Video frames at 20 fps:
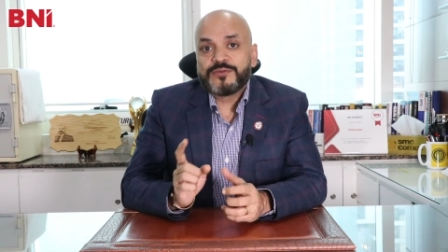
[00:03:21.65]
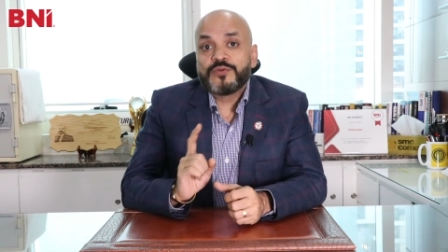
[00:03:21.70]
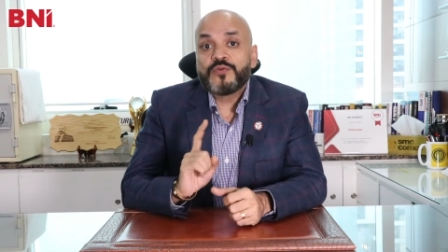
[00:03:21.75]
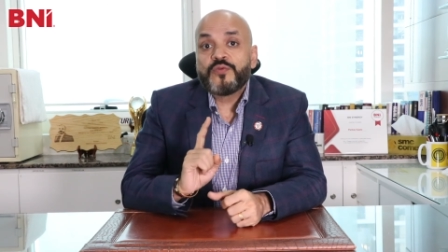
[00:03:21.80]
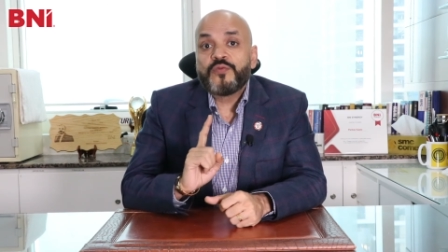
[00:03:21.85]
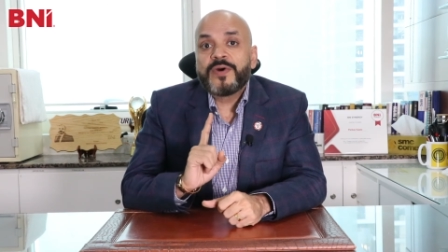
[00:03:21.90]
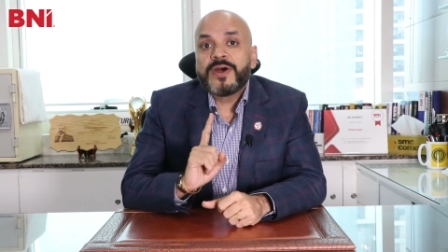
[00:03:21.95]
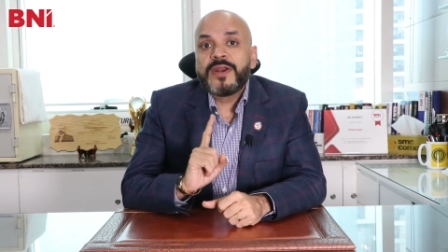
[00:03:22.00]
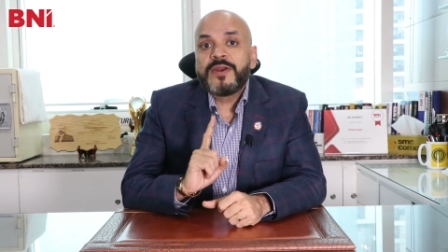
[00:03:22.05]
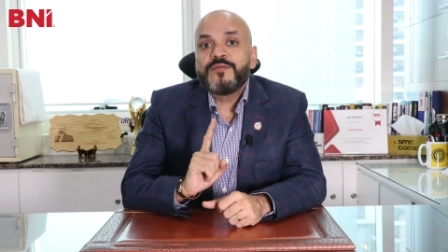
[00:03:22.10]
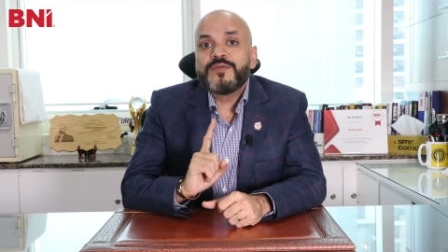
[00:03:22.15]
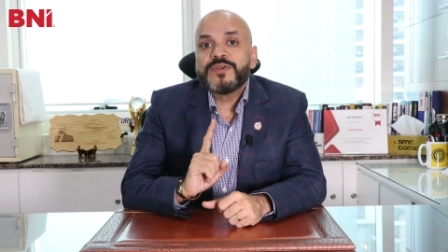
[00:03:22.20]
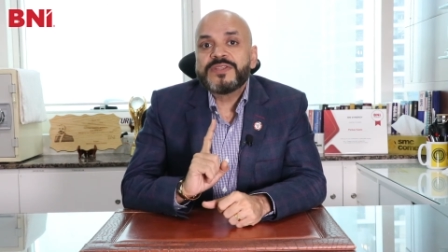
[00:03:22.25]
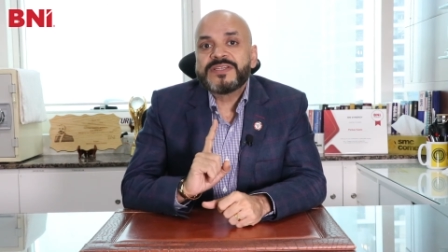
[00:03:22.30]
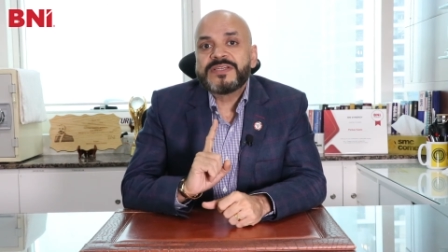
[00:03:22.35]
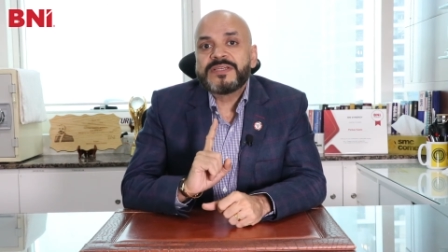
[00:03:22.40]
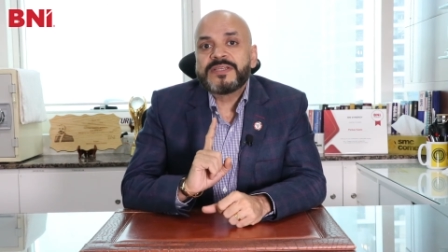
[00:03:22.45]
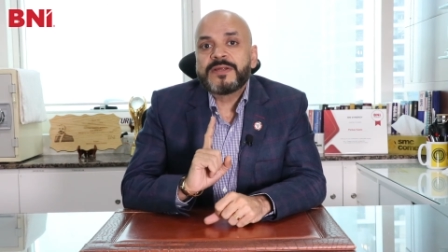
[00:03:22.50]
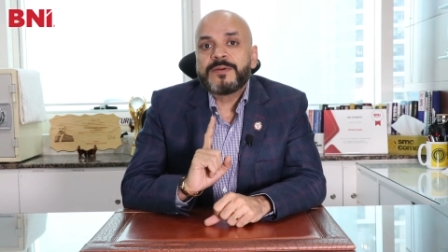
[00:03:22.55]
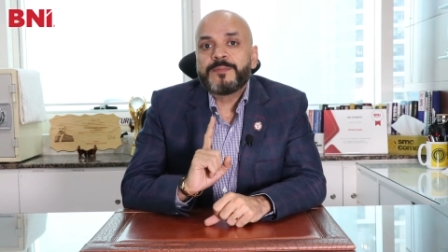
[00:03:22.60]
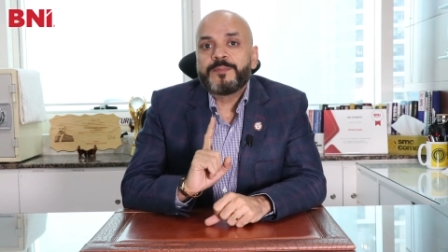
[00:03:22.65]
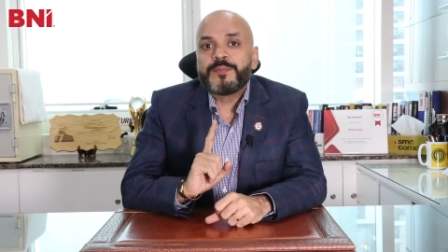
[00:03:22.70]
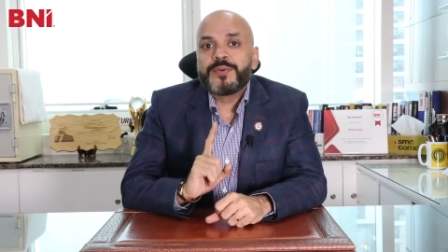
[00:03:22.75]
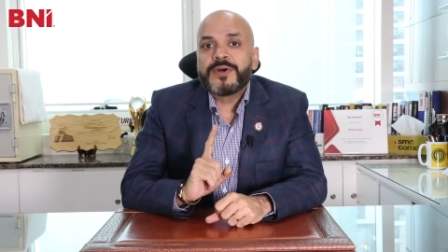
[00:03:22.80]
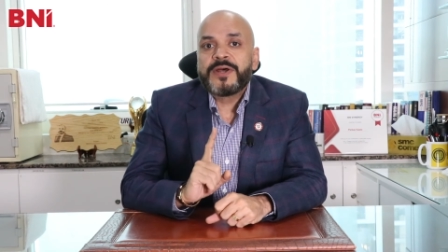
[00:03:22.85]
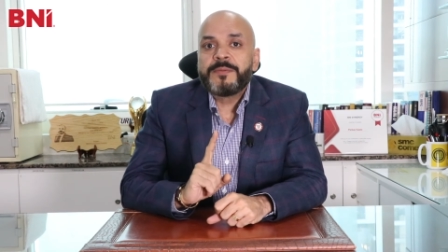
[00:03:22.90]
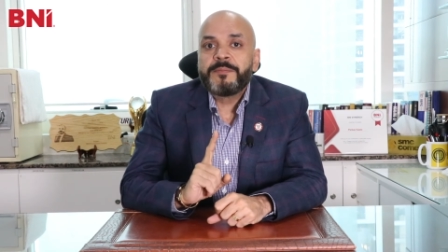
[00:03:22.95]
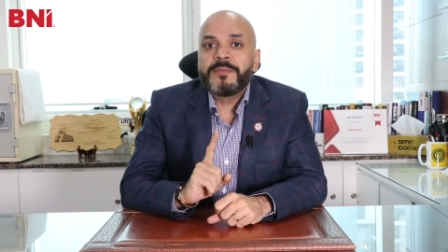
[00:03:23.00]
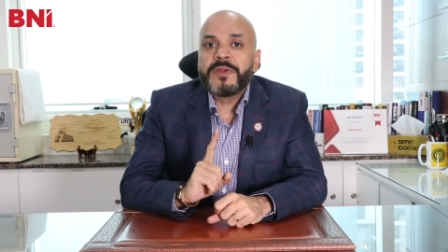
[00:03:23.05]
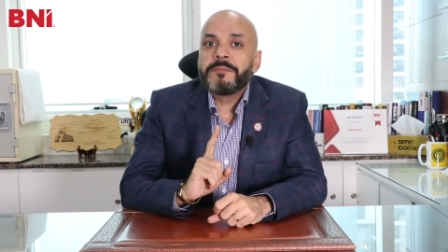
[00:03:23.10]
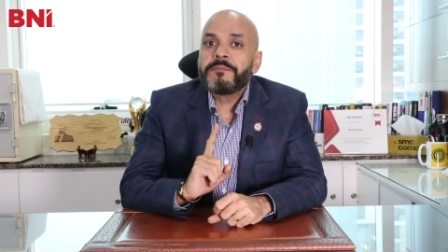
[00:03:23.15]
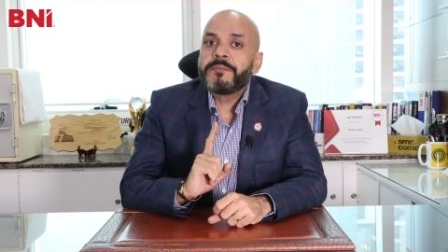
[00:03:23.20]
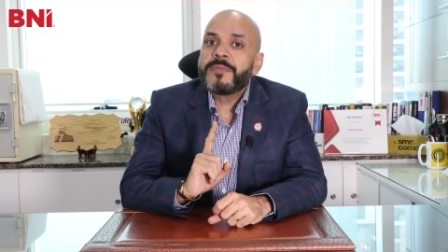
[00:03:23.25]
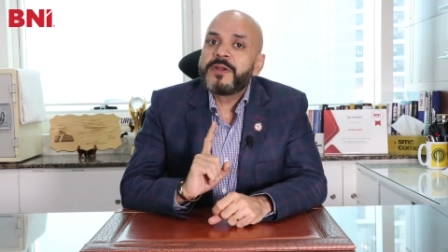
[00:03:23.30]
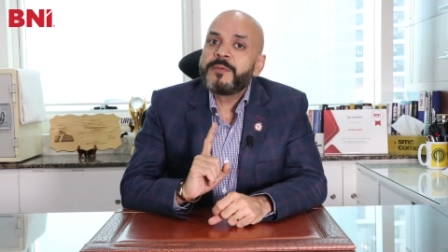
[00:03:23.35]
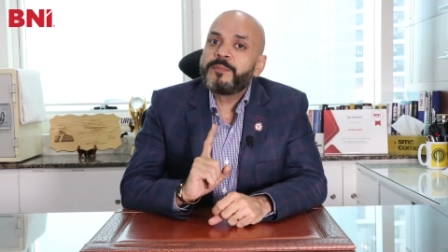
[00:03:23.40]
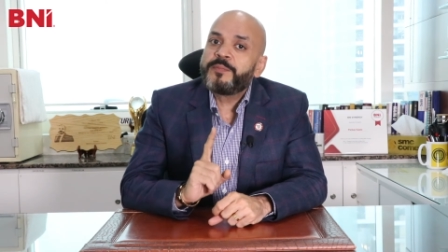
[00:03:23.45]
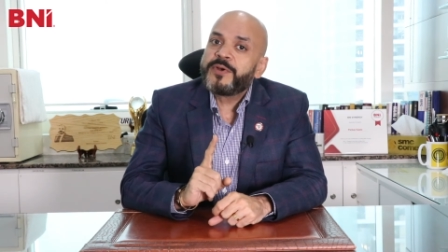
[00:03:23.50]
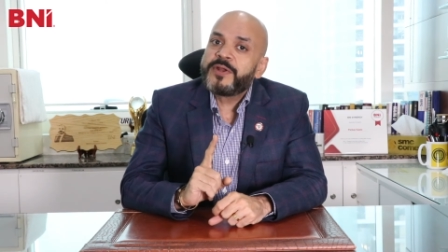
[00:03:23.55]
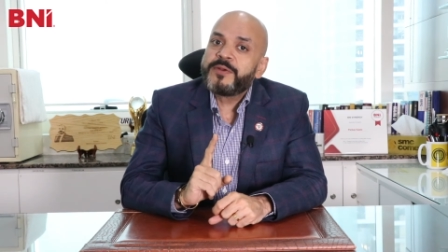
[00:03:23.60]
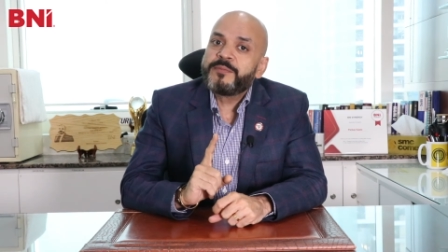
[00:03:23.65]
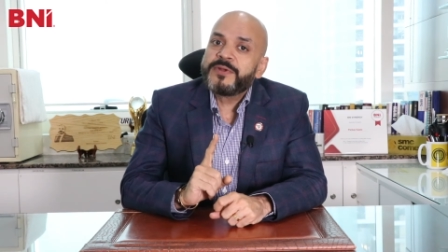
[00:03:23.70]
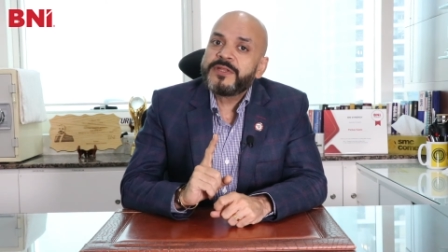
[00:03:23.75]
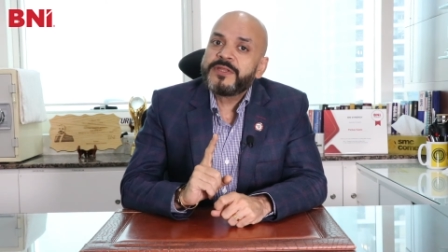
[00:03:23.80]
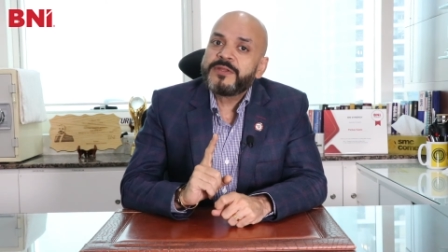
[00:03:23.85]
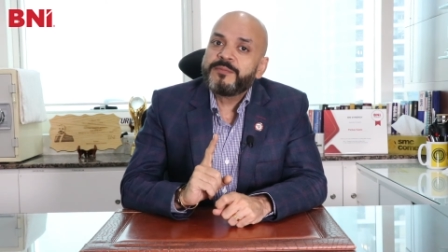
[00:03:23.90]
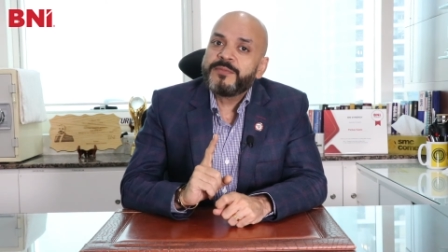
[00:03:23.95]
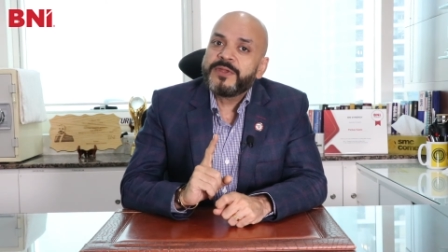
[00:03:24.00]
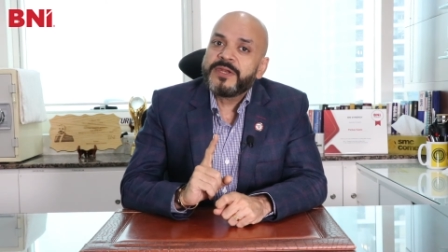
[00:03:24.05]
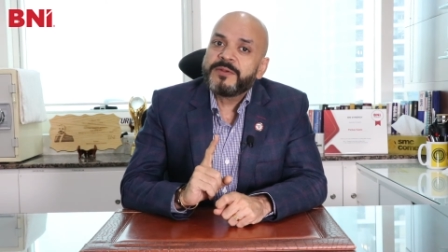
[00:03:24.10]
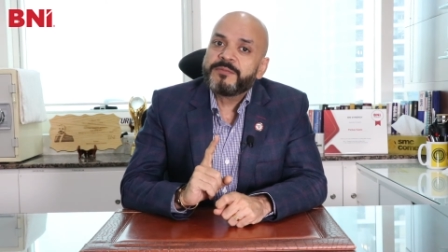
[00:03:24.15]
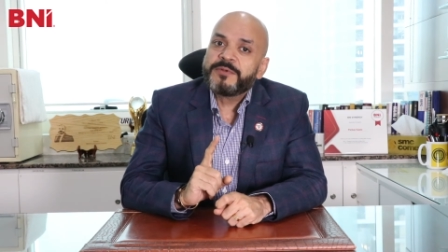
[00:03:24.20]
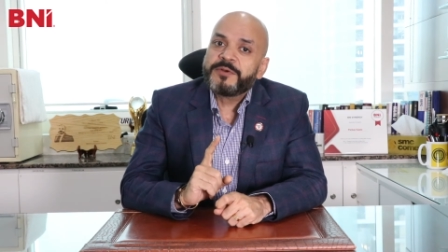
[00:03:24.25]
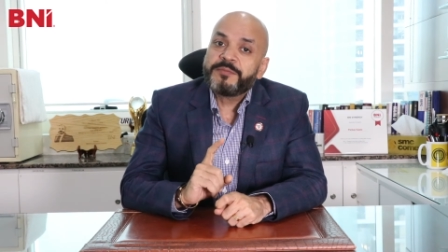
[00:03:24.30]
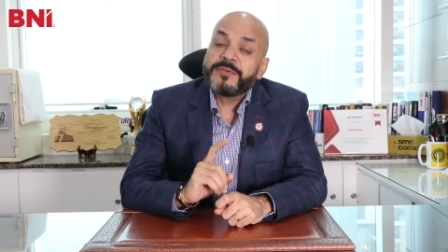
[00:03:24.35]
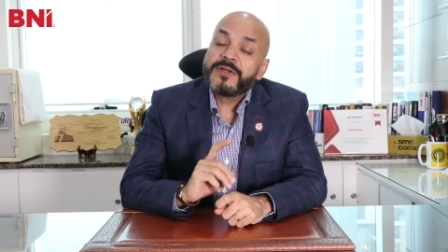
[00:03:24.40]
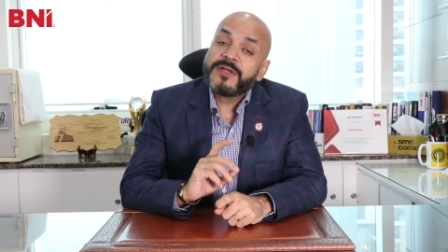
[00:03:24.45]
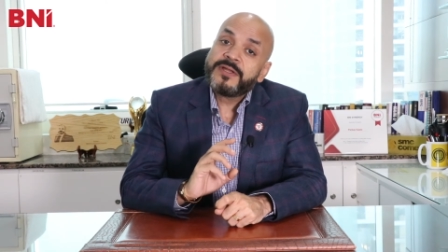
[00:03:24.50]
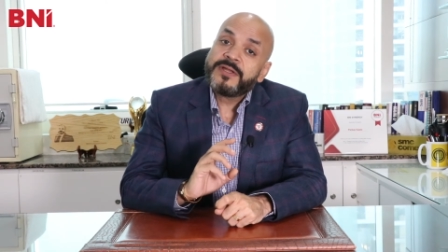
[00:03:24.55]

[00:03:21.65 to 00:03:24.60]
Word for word: So one visitor per member per month minimum